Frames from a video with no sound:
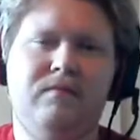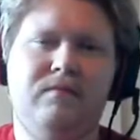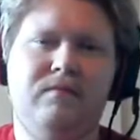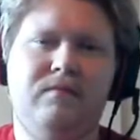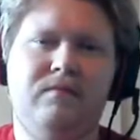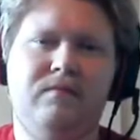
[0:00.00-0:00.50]

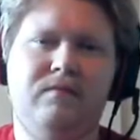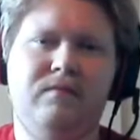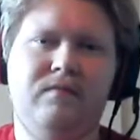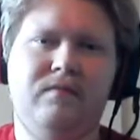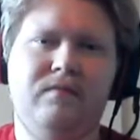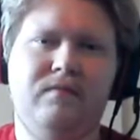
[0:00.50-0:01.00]

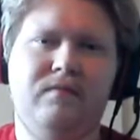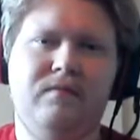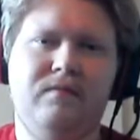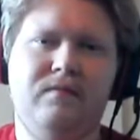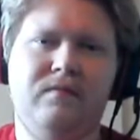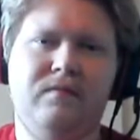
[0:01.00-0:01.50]

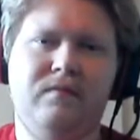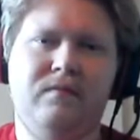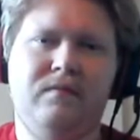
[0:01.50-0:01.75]
Nobody speaks.